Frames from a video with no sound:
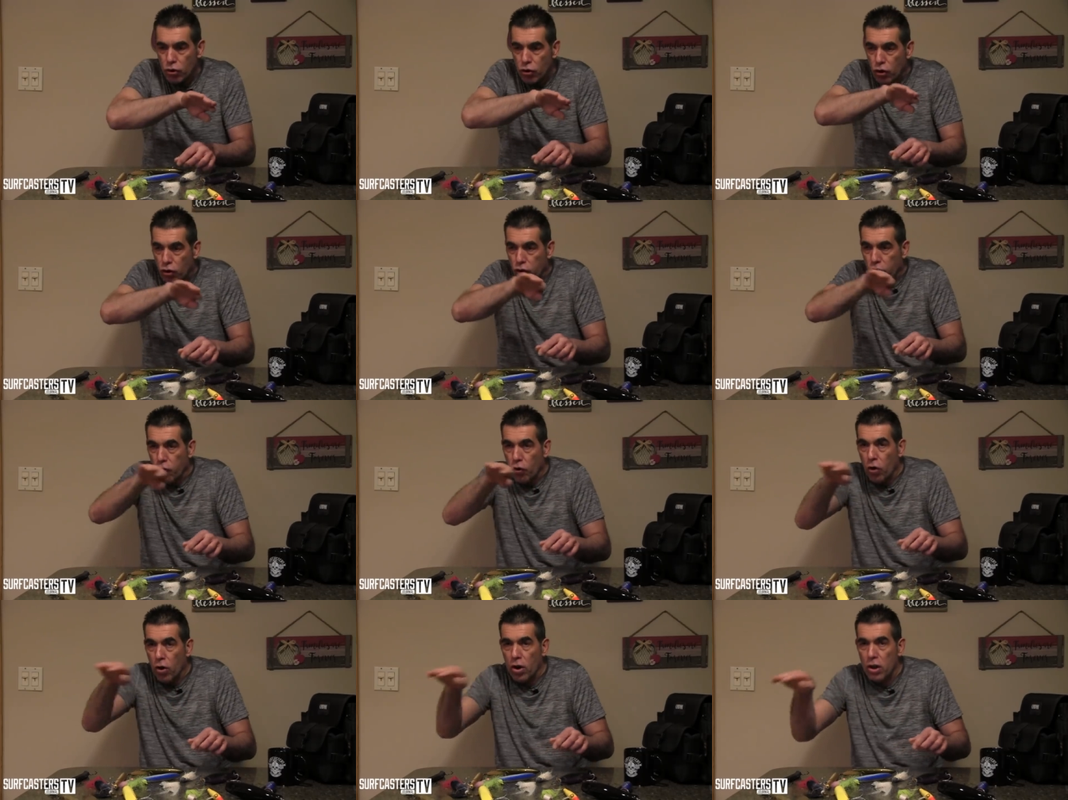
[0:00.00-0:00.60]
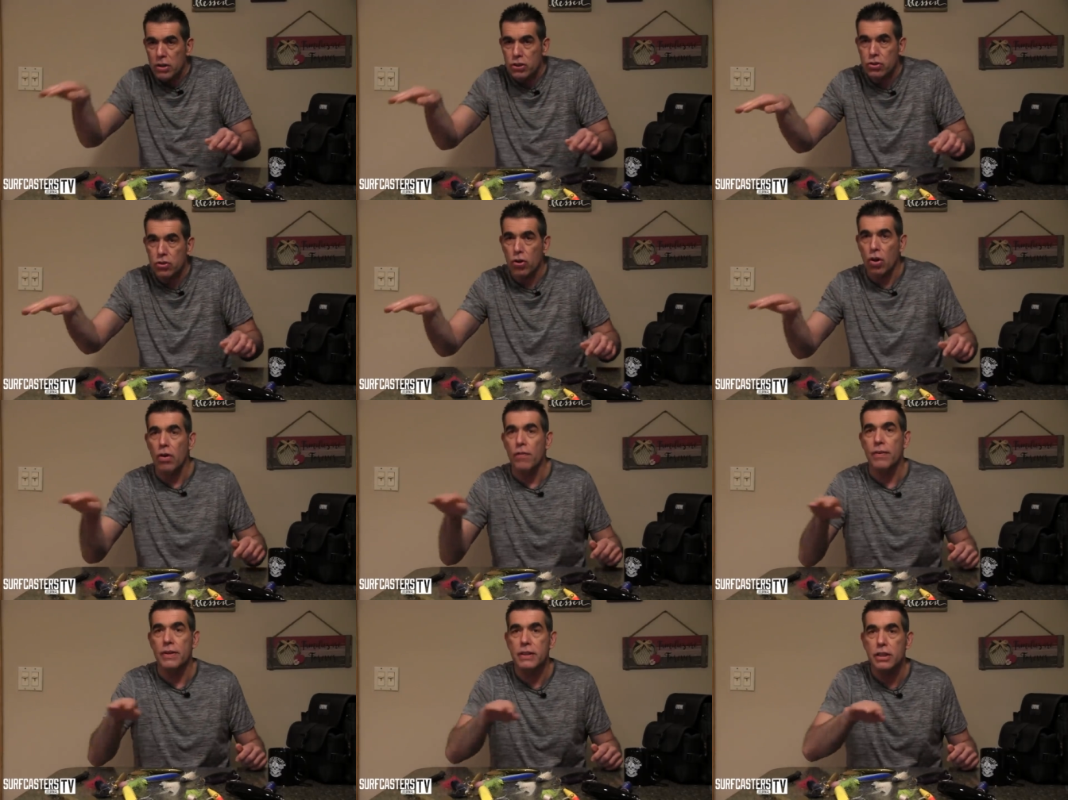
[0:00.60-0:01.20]
to cross
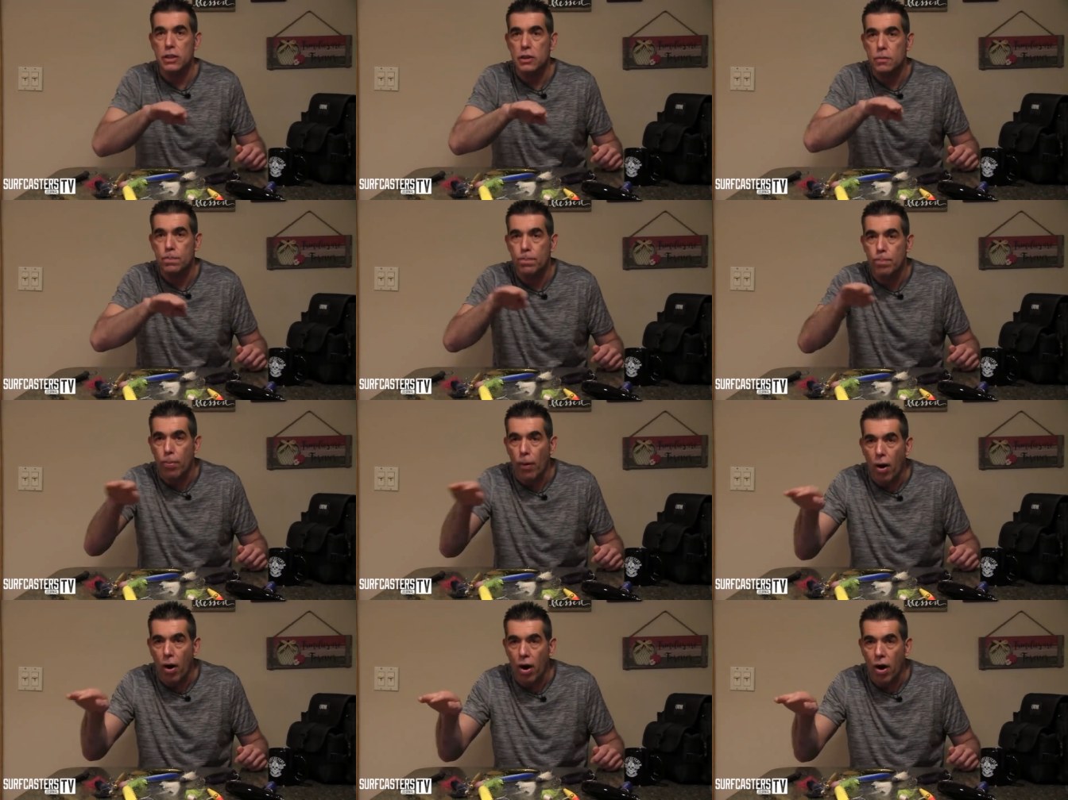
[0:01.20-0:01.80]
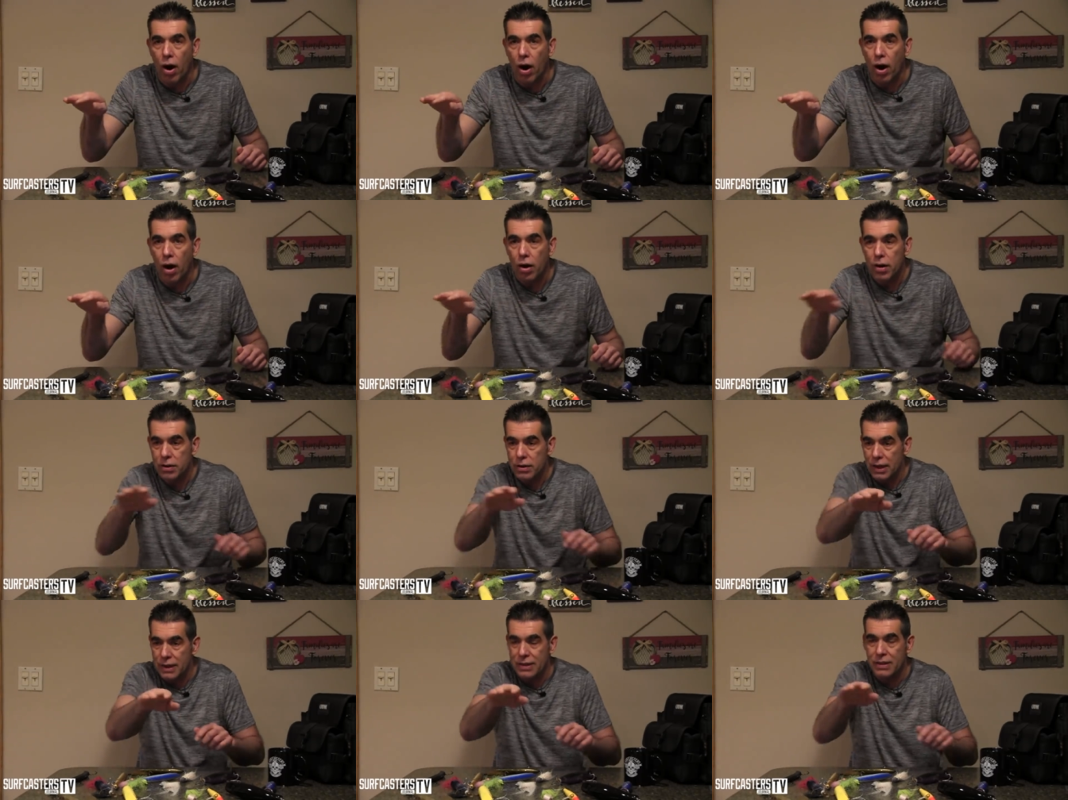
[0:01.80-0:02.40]
over this bar
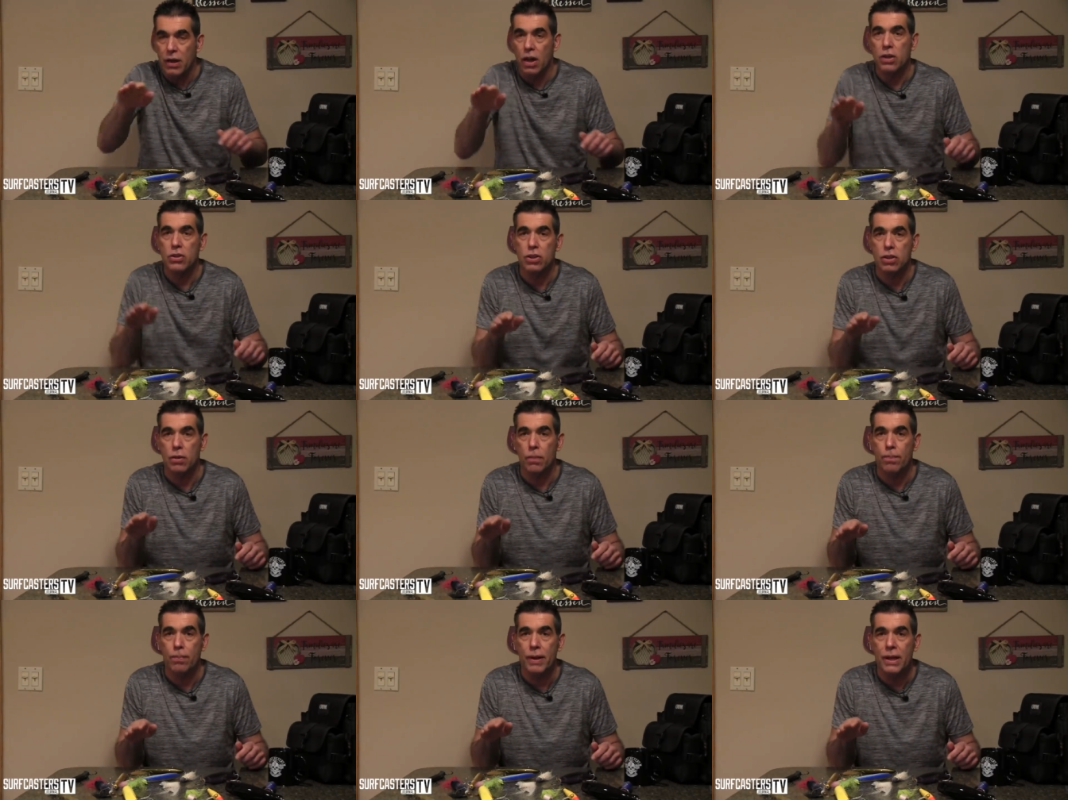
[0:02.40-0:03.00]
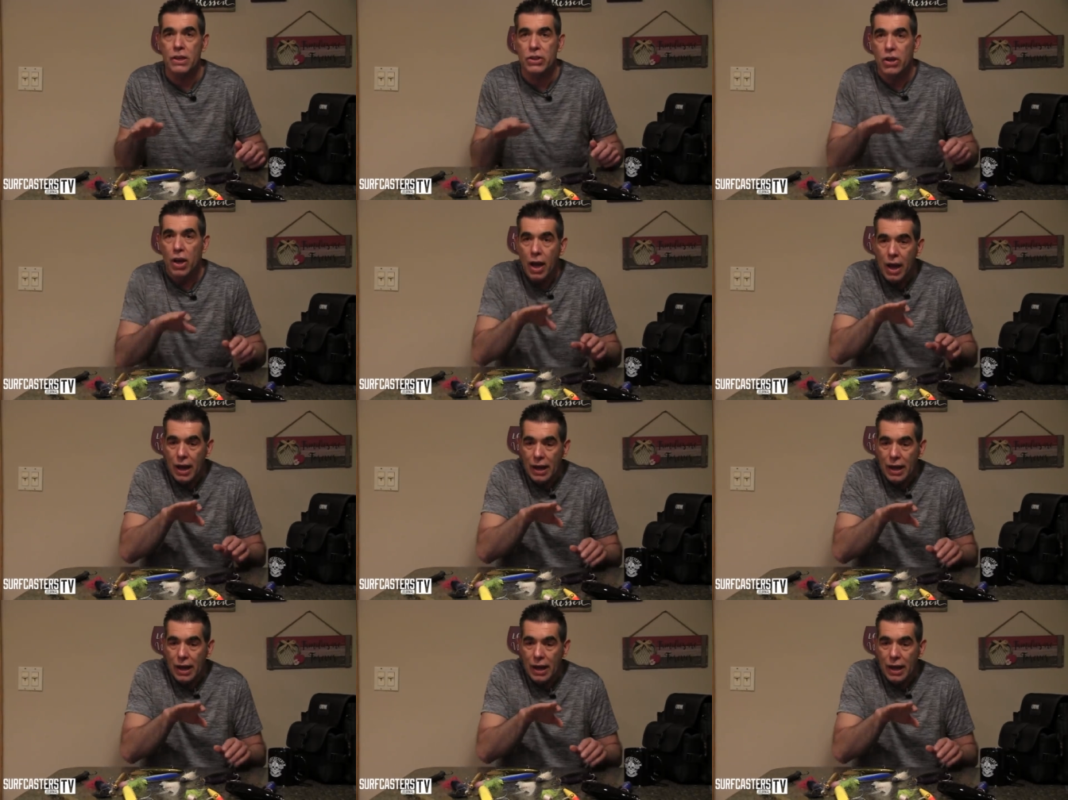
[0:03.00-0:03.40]
that touched the beach,